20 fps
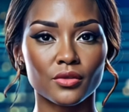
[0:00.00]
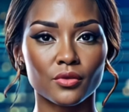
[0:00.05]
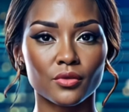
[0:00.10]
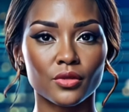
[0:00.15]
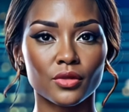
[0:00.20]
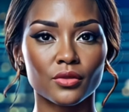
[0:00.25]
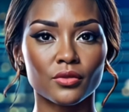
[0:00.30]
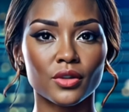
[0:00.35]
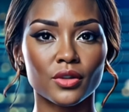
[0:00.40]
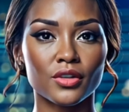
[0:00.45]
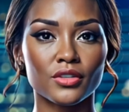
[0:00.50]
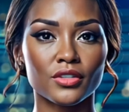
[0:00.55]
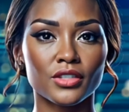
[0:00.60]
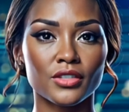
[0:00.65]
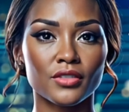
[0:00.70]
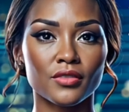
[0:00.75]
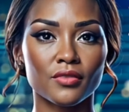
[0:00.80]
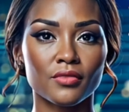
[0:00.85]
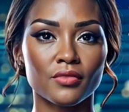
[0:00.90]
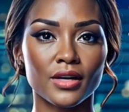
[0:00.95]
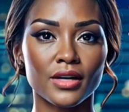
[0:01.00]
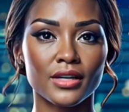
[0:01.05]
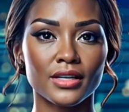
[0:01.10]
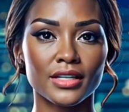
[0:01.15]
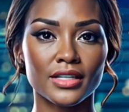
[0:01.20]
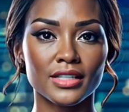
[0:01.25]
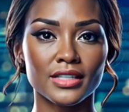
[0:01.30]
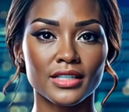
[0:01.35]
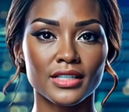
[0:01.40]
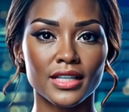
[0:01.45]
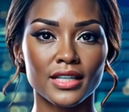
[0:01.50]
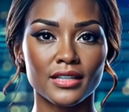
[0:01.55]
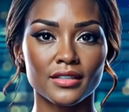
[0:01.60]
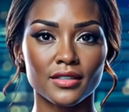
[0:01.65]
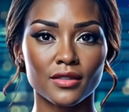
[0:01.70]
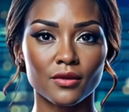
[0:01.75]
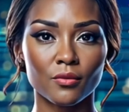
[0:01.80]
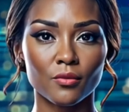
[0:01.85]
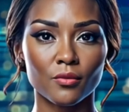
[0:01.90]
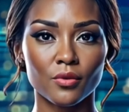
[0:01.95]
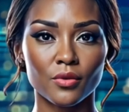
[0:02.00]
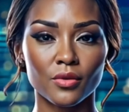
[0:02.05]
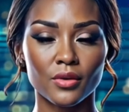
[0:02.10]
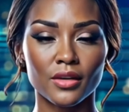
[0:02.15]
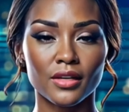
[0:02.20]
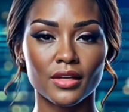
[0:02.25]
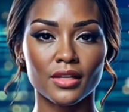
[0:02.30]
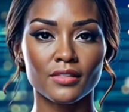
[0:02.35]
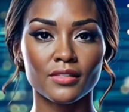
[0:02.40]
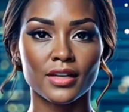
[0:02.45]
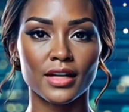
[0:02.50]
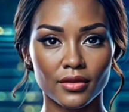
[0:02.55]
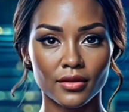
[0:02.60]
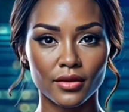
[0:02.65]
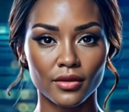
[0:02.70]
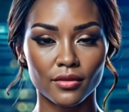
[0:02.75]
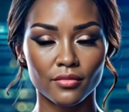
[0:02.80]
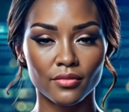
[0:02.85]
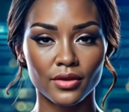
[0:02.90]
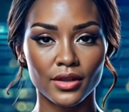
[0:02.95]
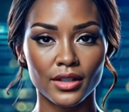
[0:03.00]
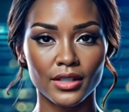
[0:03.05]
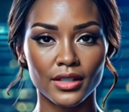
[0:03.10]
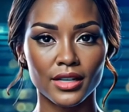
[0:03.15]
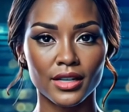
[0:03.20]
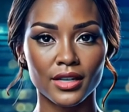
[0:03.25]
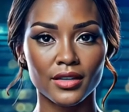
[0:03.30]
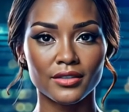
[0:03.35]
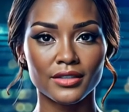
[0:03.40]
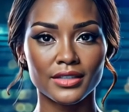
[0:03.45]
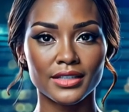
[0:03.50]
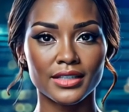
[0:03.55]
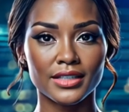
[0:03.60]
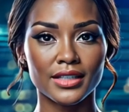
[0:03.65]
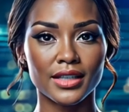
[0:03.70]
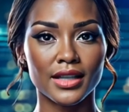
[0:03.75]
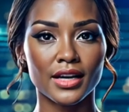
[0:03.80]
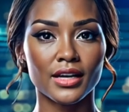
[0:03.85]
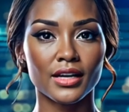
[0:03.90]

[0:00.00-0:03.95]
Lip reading: with groups like the indigenous people of Biafra IPOB, led